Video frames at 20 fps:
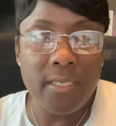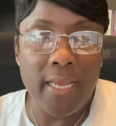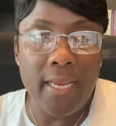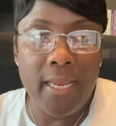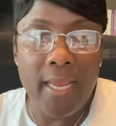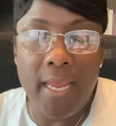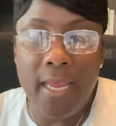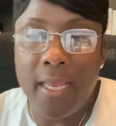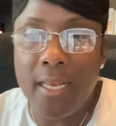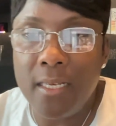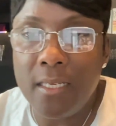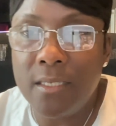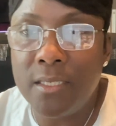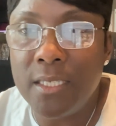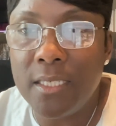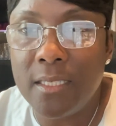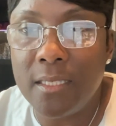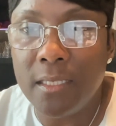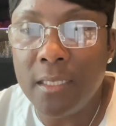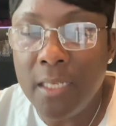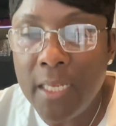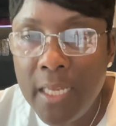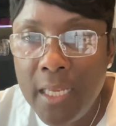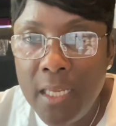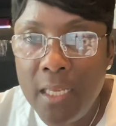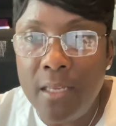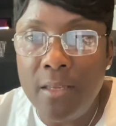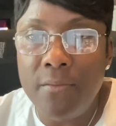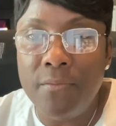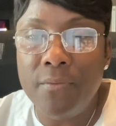they can't just
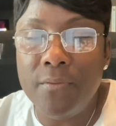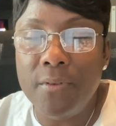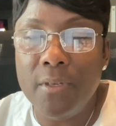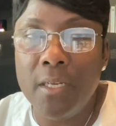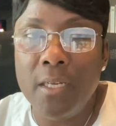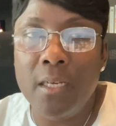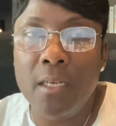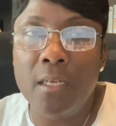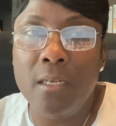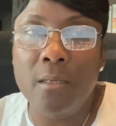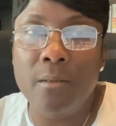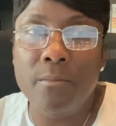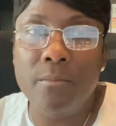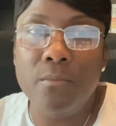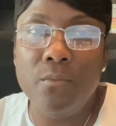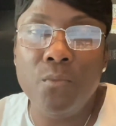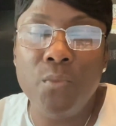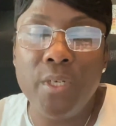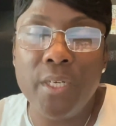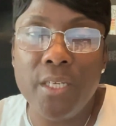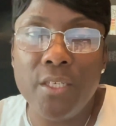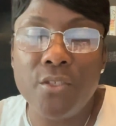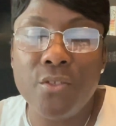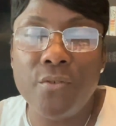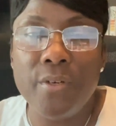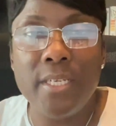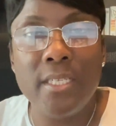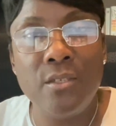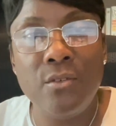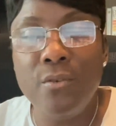leave when they're
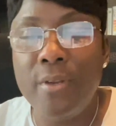stressed.